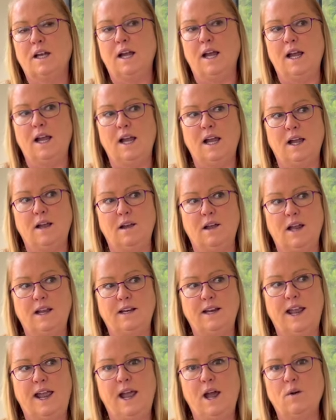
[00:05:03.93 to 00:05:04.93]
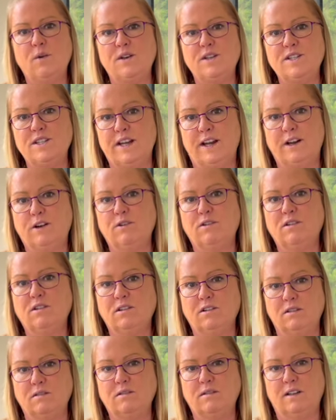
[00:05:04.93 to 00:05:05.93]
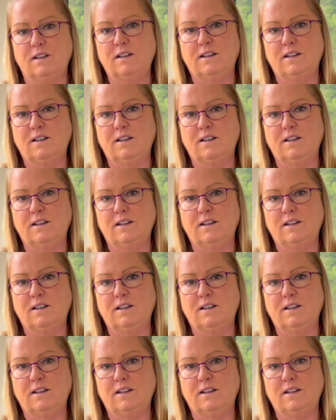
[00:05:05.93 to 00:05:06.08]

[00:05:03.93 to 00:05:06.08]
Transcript: and how integral